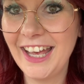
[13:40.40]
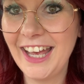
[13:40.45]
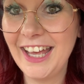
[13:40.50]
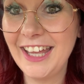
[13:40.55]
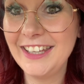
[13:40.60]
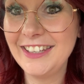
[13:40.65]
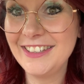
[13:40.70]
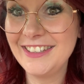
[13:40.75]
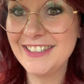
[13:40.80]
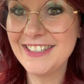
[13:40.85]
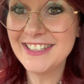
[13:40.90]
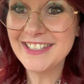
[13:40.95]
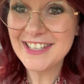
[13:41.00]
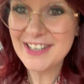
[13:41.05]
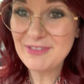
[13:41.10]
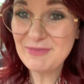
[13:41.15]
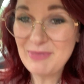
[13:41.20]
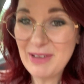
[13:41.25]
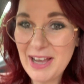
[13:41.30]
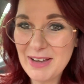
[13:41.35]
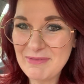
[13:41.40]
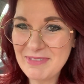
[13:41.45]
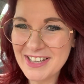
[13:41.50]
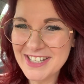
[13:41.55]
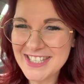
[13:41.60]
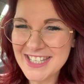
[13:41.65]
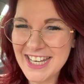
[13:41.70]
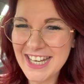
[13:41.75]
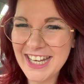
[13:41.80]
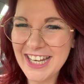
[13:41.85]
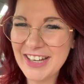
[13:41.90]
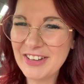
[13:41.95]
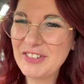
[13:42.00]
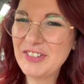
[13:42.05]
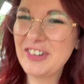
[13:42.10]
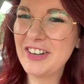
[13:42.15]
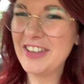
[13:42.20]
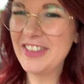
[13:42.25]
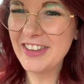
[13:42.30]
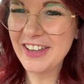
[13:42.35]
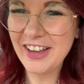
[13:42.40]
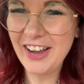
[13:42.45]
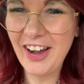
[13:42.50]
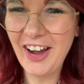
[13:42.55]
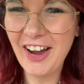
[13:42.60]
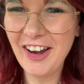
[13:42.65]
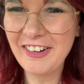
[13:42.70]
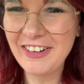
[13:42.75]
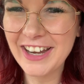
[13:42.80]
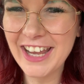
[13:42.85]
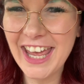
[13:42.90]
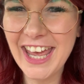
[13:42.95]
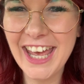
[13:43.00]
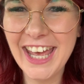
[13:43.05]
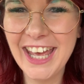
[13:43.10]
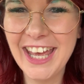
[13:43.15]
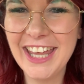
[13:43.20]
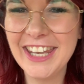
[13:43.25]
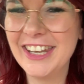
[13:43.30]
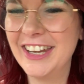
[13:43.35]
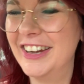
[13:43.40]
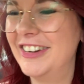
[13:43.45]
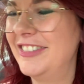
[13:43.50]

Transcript: and as if by magic, we're in the car again.